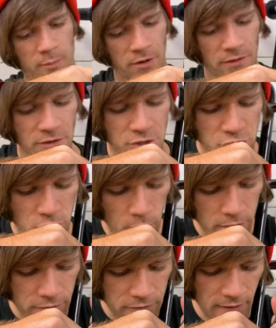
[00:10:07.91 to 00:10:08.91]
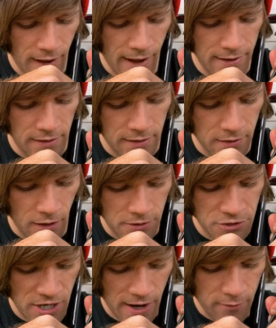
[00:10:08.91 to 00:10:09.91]
Put the shorter side in our
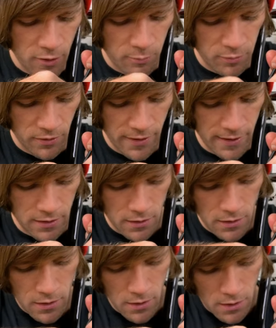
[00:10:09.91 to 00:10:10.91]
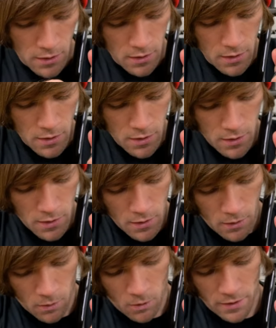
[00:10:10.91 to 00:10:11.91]
gyro plate
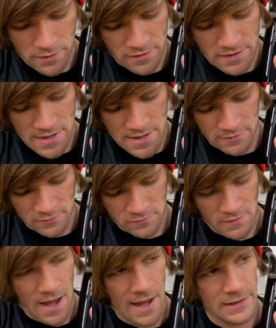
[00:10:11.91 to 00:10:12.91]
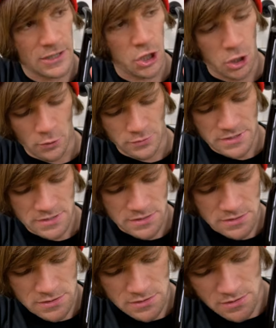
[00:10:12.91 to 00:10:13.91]
on the inside
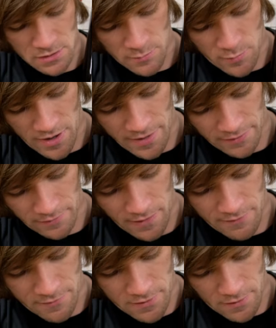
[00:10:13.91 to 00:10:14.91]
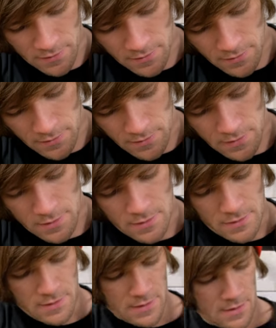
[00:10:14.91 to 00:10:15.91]
closest to the brake lever,
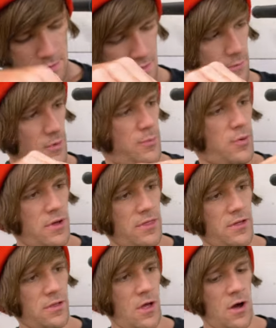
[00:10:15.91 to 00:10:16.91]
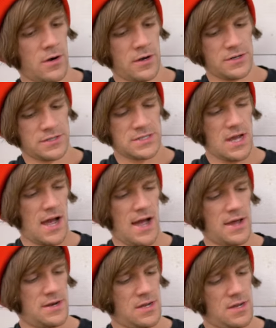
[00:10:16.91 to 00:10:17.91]
and then we put the longer side